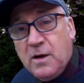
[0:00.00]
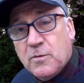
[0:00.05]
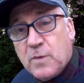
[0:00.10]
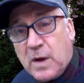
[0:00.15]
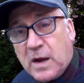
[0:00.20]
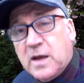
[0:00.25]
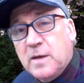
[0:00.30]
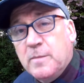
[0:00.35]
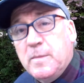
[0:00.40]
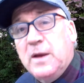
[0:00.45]

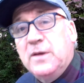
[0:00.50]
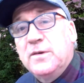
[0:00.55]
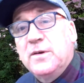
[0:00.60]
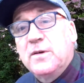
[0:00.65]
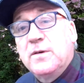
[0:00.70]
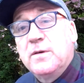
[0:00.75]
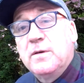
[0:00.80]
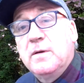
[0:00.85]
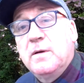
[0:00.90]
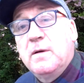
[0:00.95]
recommend
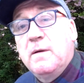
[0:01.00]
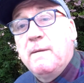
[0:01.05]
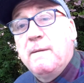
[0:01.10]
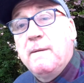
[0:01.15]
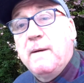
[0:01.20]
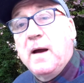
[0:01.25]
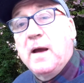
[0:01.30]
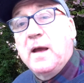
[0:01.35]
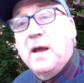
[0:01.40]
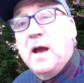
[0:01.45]
it.
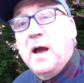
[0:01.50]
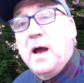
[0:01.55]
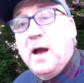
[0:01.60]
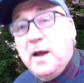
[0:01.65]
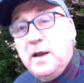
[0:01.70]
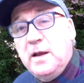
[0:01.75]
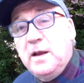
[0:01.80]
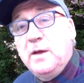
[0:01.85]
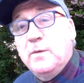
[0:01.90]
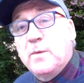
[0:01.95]
I
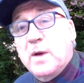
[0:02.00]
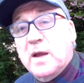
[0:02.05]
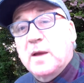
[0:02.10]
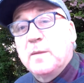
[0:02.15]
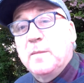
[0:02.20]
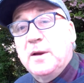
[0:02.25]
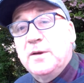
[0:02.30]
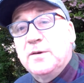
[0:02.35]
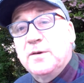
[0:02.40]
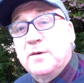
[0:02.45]
highly
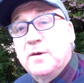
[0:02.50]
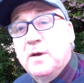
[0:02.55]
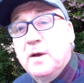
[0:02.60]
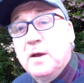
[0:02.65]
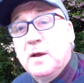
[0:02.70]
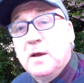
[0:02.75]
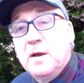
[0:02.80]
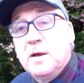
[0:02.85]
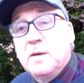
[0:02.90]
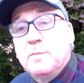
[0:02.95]
recommend it.
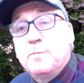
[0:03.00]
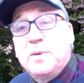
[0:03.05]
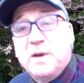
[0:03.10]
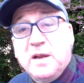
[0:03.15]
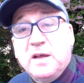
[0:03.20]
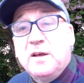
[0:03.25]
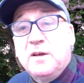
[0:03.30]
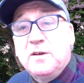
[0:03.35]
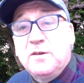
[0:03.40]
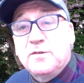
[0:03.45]

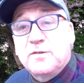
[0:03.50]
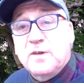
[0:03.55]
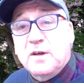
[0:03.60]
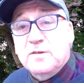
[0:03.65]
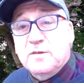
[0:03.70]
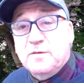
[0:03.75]
Please, as a